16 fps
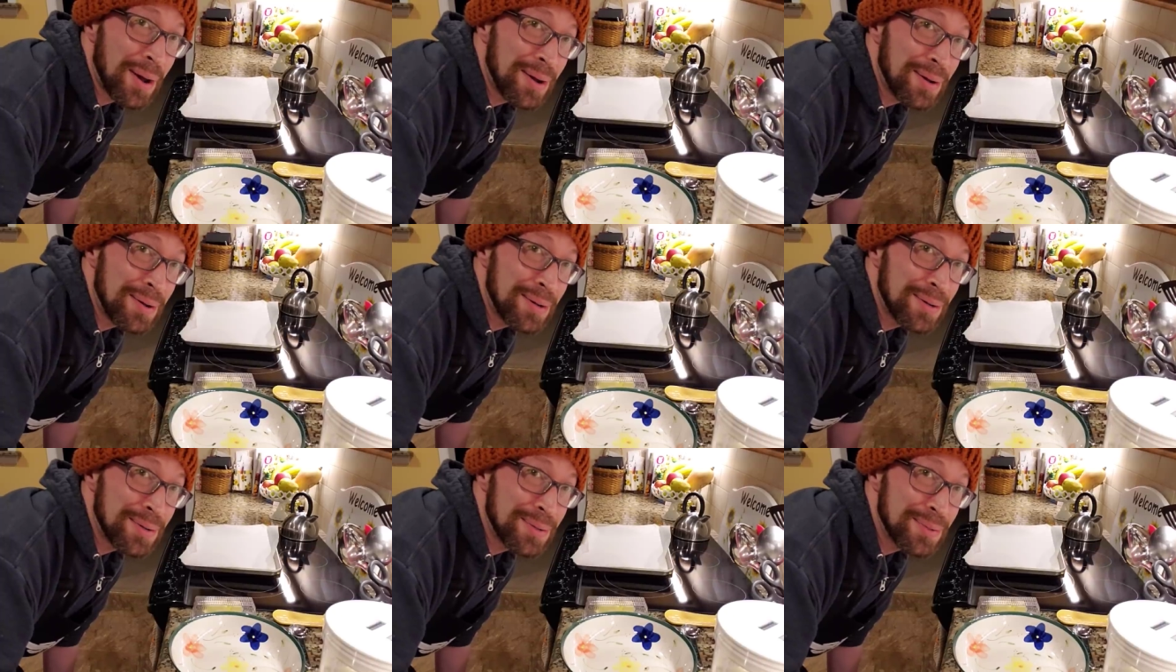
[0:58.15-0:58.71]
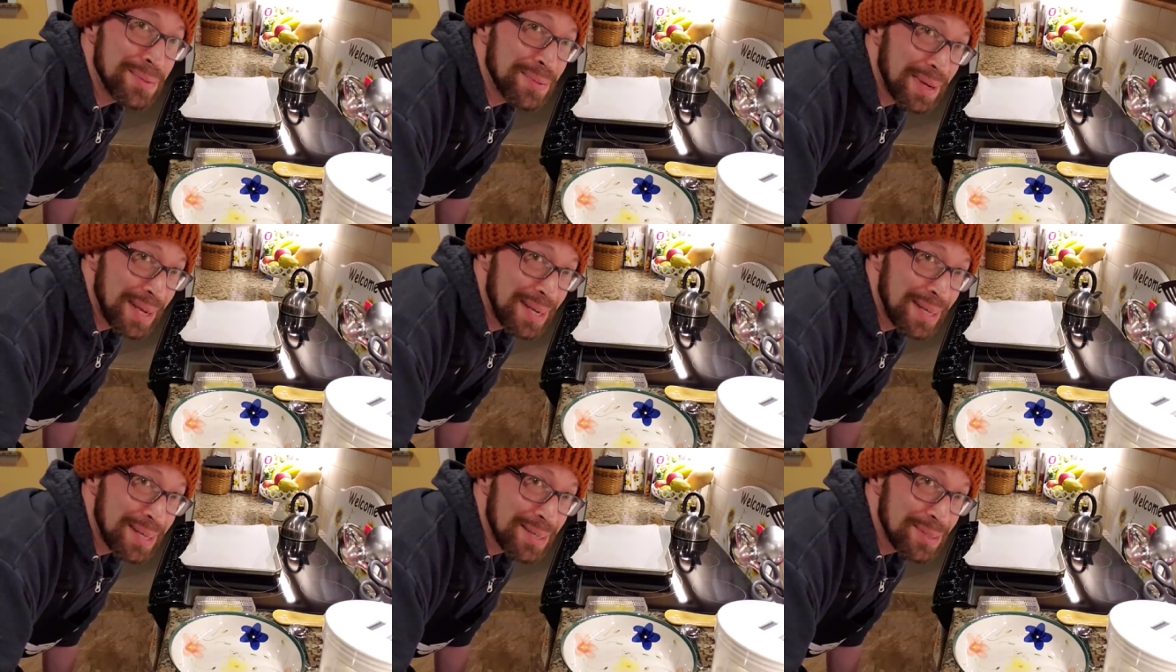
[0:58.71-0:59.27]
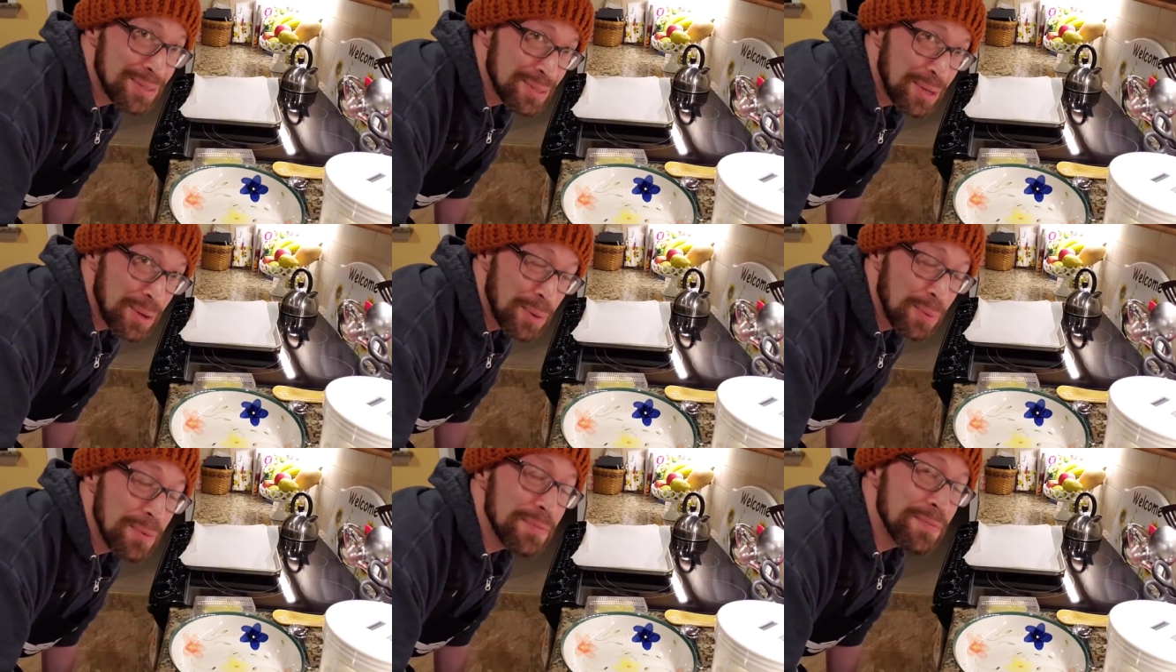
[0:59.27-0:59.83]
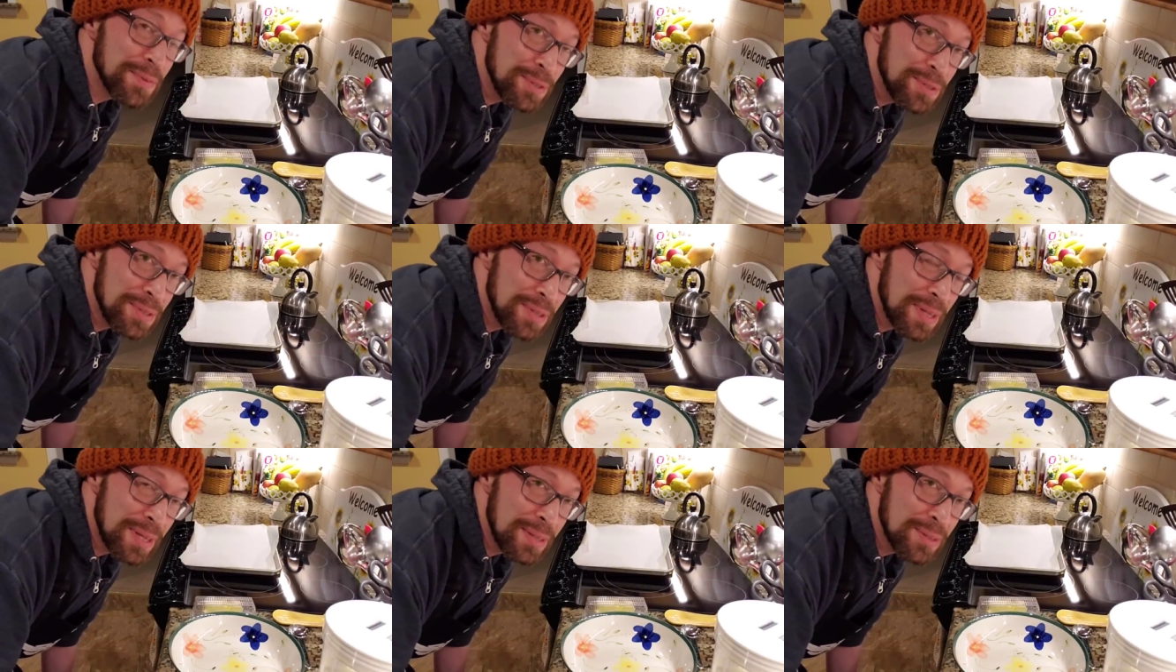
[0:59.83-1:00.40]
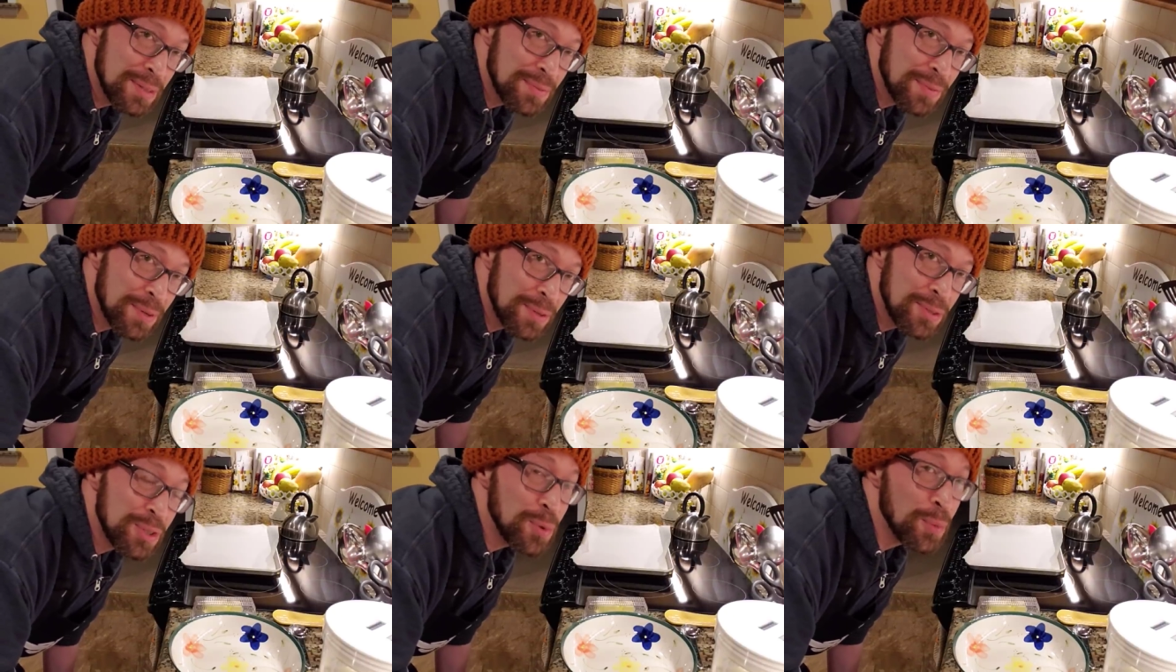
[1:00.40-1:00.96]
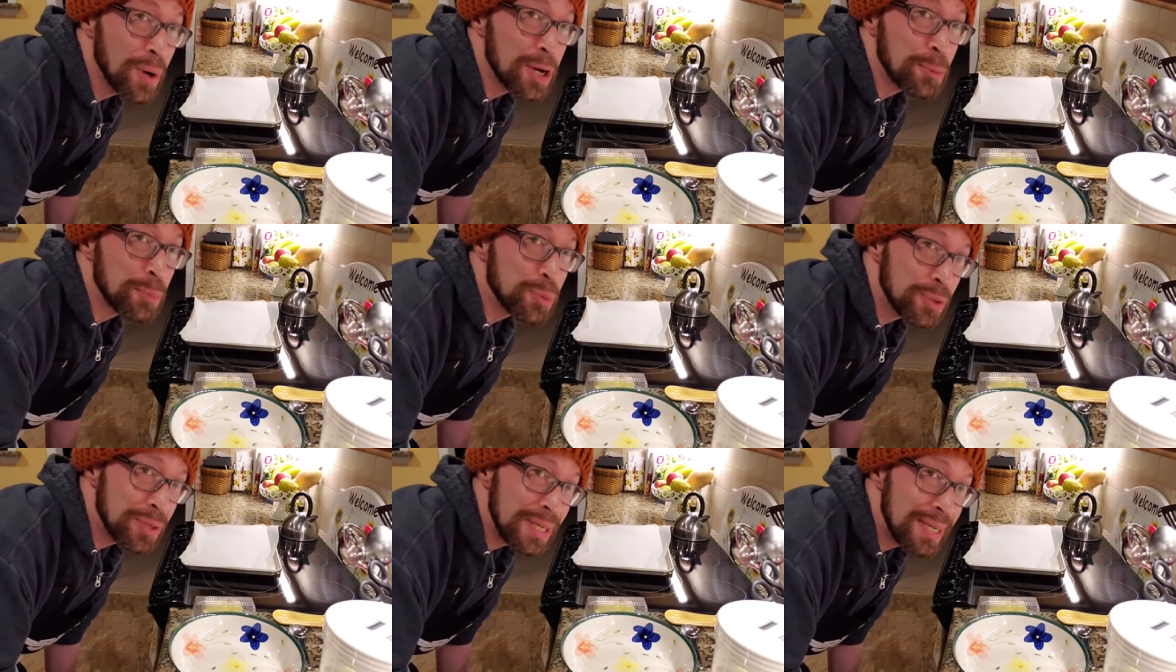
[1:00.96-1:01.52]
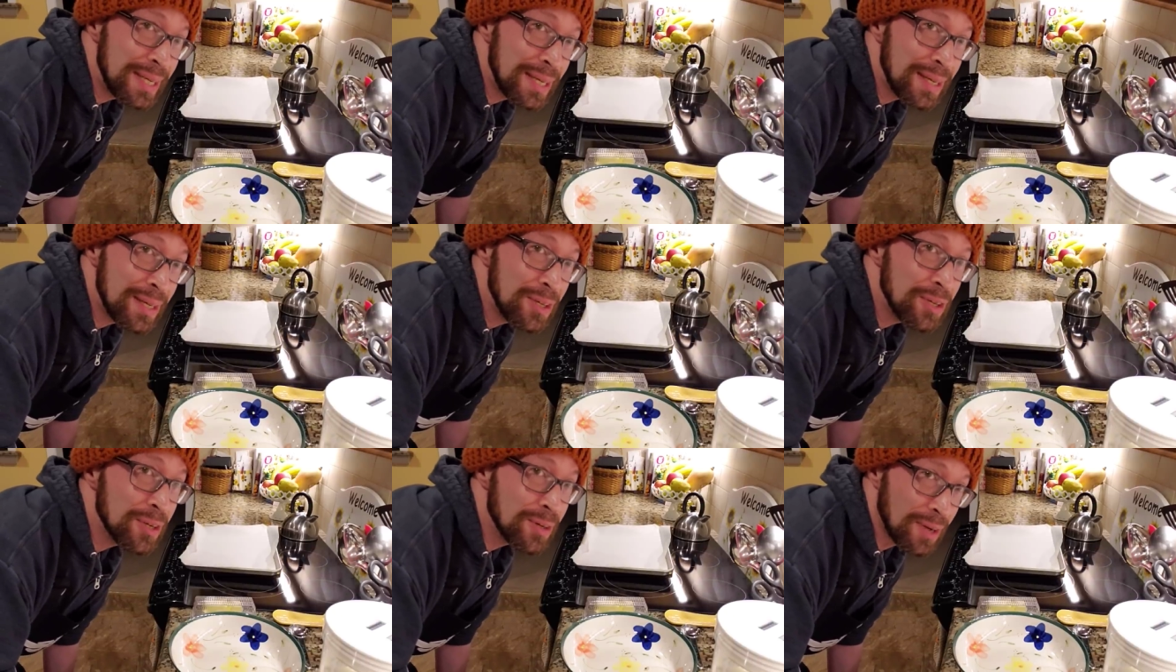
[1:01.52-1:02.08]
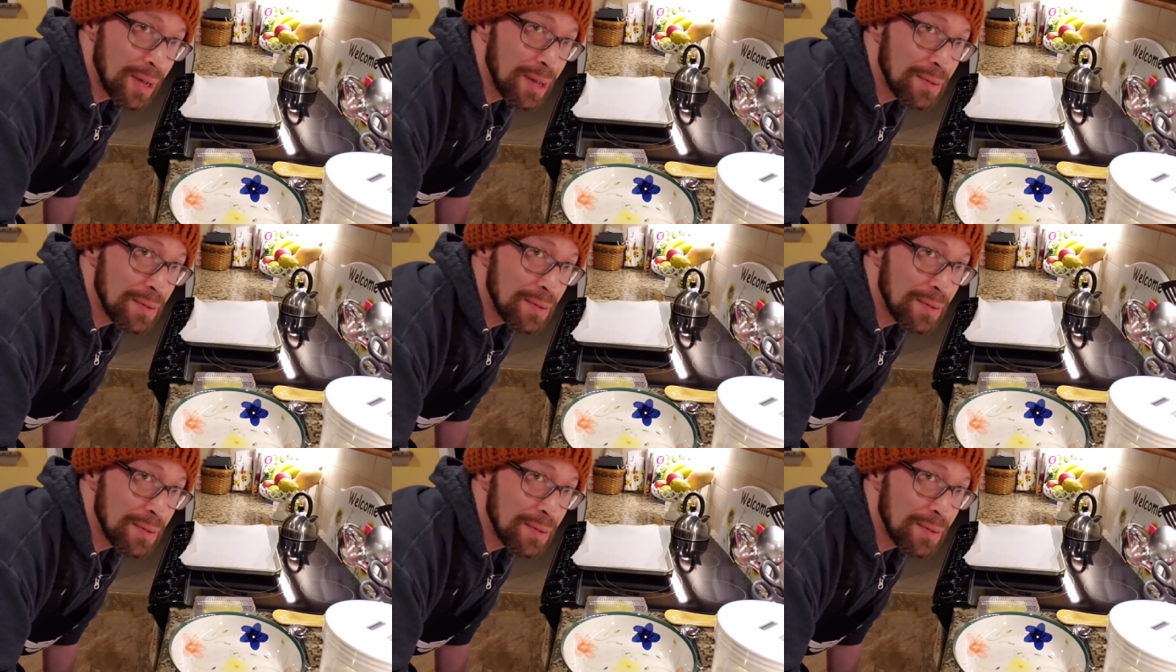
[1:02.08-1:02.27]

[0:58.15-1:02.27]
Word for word: Alrighty, so first things first, you want to preheat your